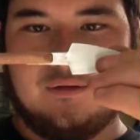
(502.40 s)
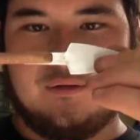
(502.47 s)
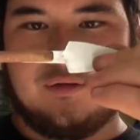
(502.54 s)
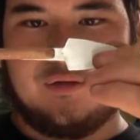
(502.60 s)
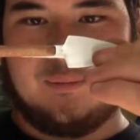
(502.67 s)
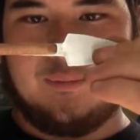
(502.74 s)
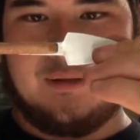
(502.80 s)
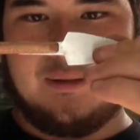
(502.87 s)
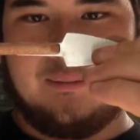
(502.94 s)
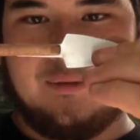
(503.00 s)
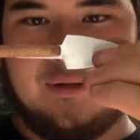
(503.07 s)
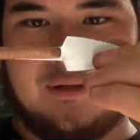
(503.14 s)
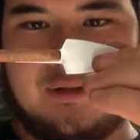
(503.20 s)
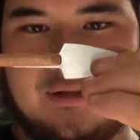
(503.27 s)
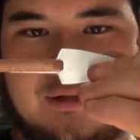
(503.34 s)
you should be able
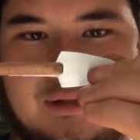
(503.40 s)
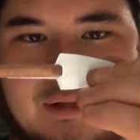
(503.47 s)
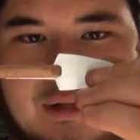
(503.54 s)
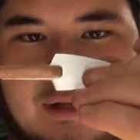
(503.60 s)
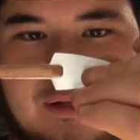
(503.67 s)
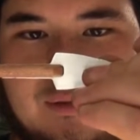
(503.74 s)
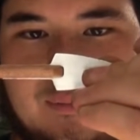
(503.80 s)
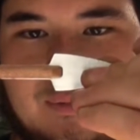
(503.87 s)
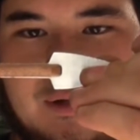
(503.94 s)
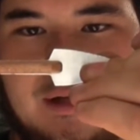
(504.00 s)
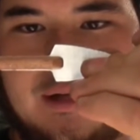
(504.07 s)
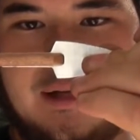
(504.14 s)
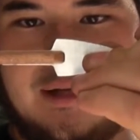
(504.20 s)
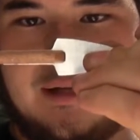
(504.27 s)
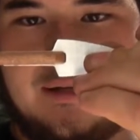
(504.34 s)
to just take your
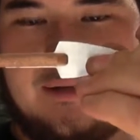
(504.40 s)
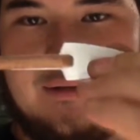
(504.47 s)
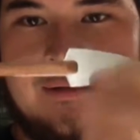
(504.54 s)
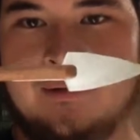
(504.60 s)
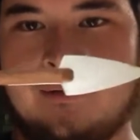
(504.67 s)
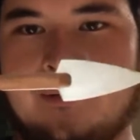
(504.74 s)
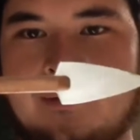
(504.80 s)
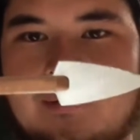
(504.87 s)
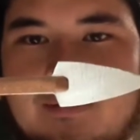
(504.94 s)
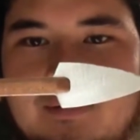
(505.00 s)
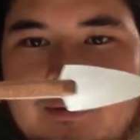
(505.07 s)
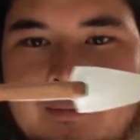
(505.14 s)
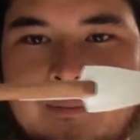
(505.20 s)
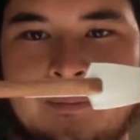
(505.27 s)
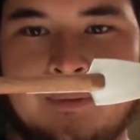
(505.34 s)
broadhead
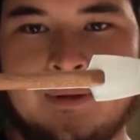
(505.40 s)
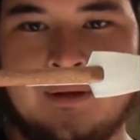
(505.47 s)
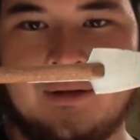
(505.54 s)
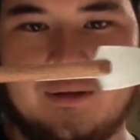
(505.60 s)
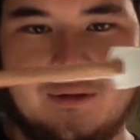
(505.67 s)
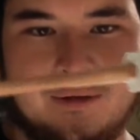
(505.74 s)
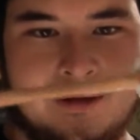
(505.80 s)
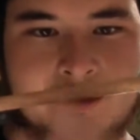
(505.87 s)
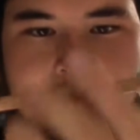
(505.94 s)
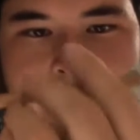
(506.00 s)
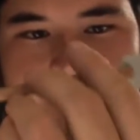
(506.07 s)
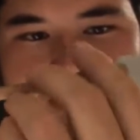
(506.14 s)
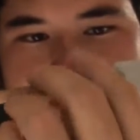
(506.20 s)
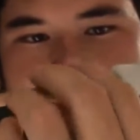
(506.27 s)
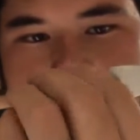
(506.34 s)
and put it on your arrow
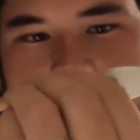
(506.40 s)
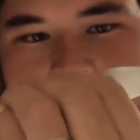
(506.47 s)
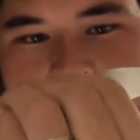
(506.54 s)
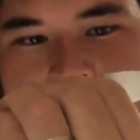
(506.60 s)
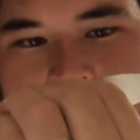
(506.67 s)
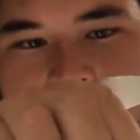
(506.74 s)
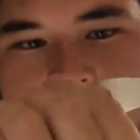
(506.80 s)
like this.